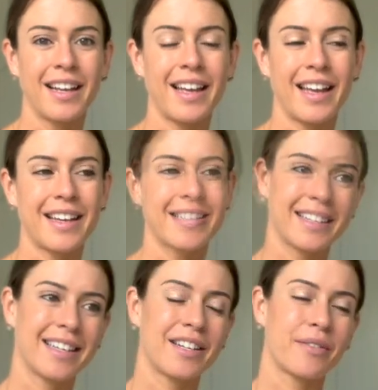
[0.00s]
And,
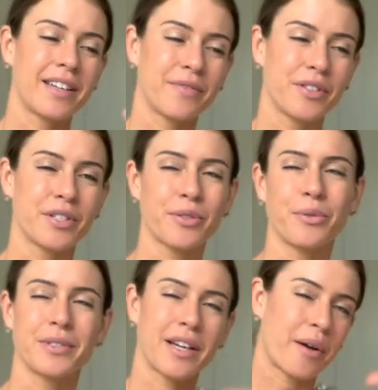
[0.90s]
you know, and after this
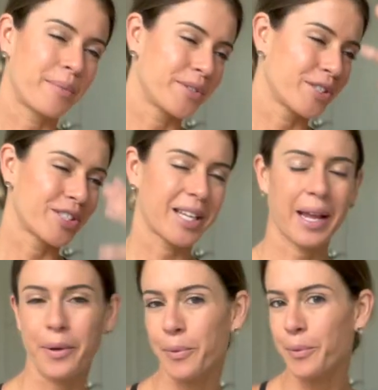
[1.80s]
cool down, I'm just
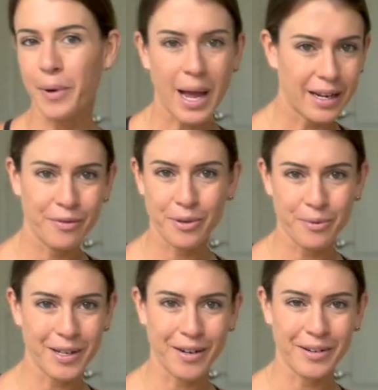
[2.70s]
like ready for
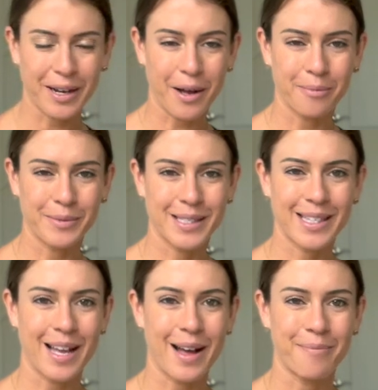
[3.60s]
whatever comes
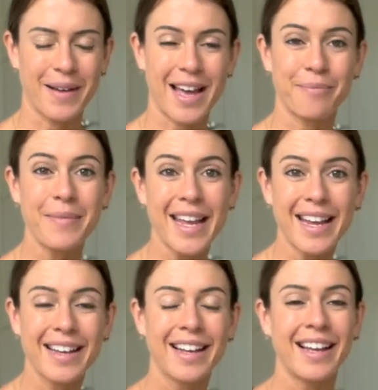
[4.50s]
um, at
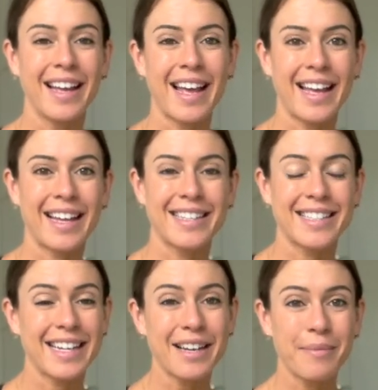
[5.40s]
me. And
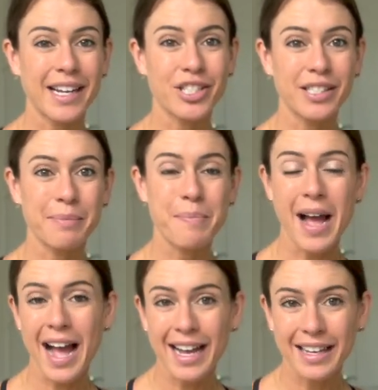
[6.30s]
today I'm actually
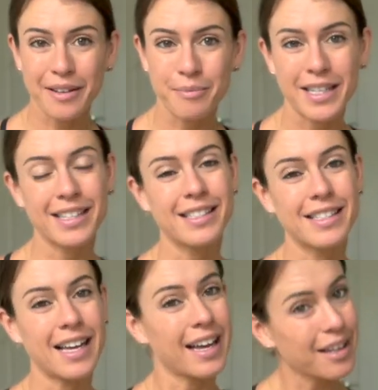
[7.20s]
packing
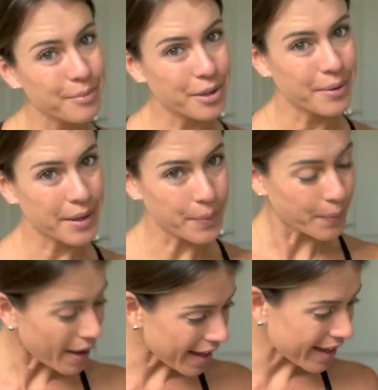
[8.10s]
because I am going
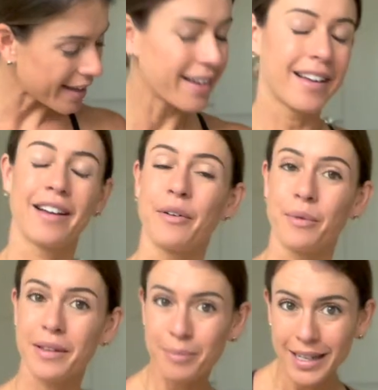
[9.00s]
away
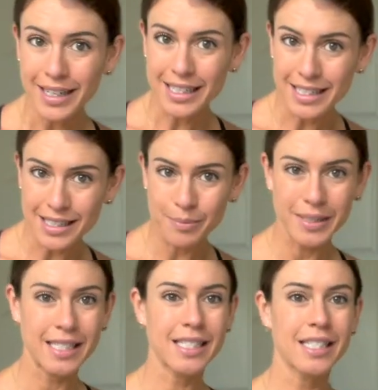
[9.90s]
with my
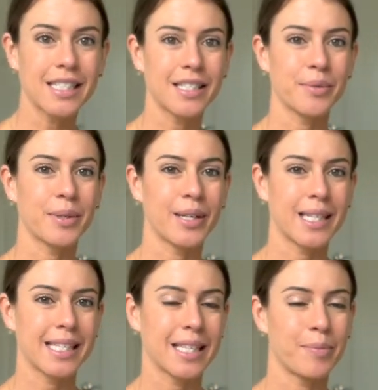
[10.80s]
husband. We're going to
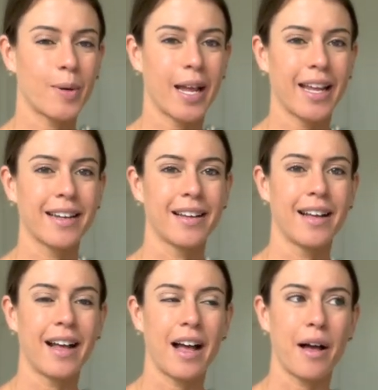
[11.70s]
celebrate
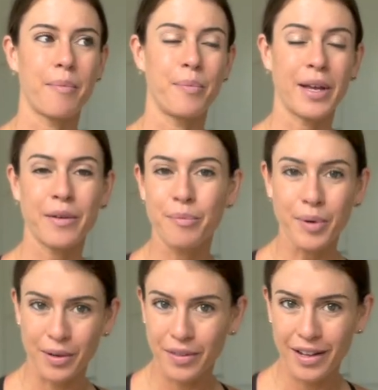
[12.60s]
a big
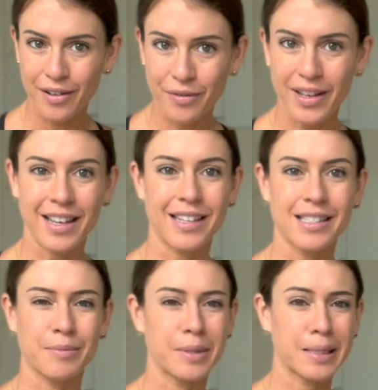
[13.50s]
birthday of
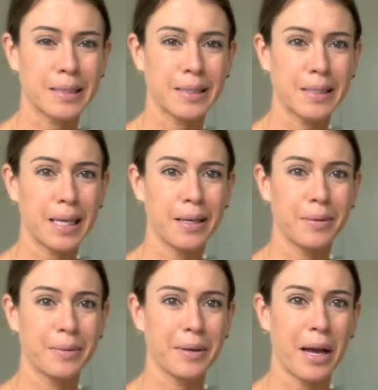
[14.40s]
his. I'm not going to
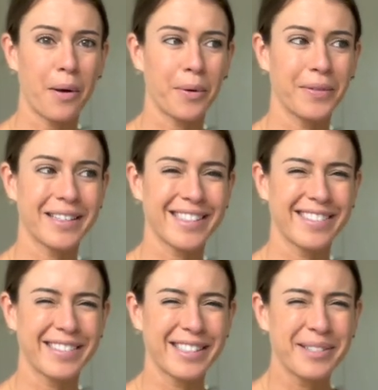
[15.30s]
say how old he's
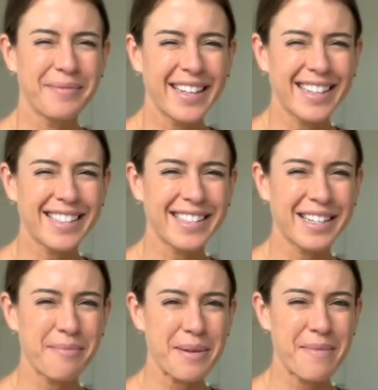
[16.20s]
going to be because he's
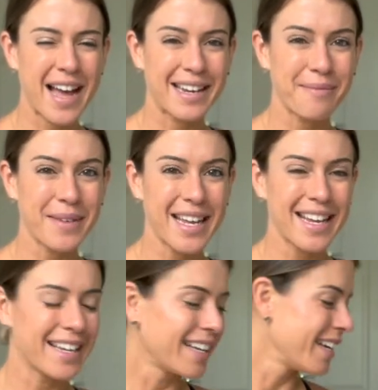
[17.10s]
going to be mad at
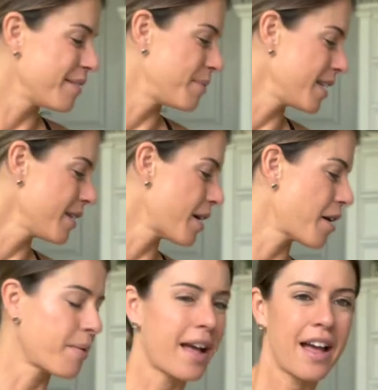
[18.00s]
me. But, you
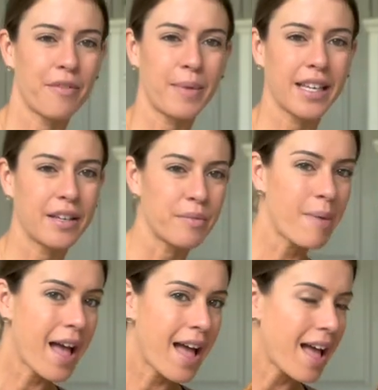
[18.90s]
know, I have my cute
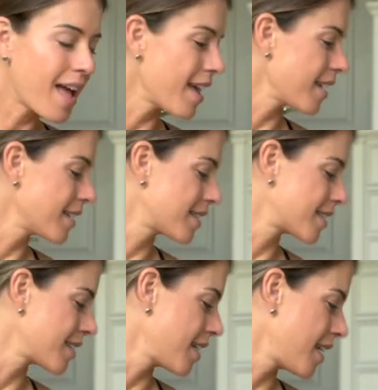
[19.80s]

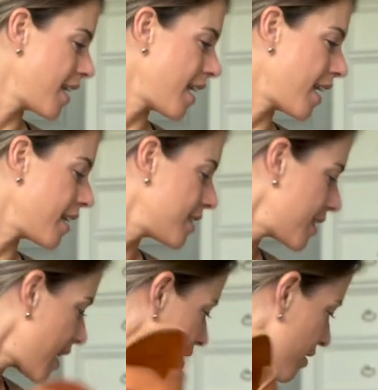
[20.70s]
bags and
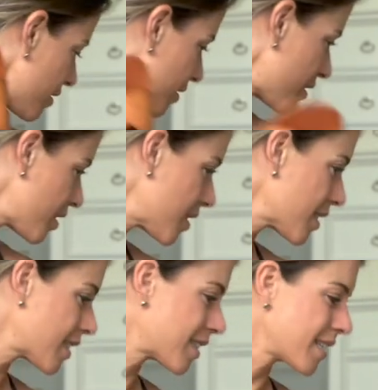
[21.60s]

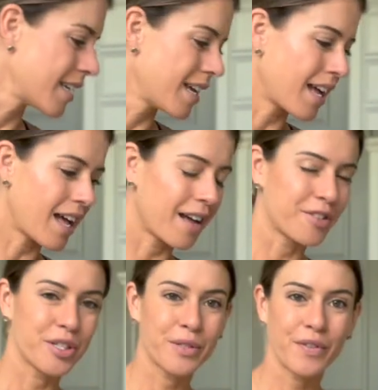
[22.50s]
sandals uh,
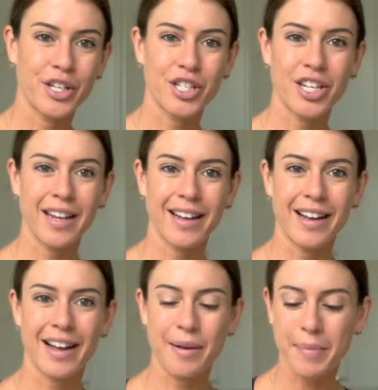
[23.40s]
just finishing
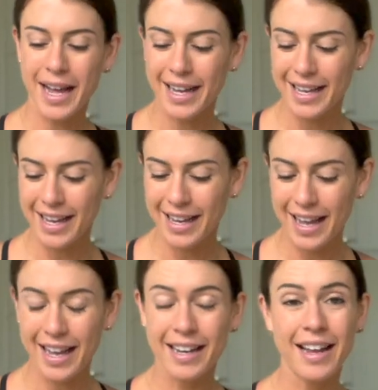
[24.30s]
uh, packing
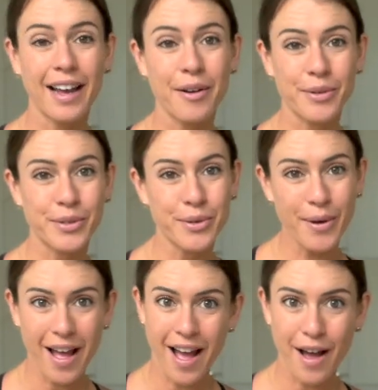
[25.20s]
and I also
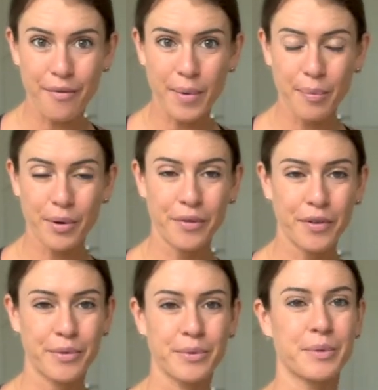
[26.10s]
have my
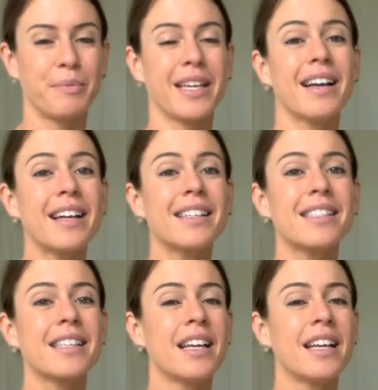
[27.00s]
perfumes because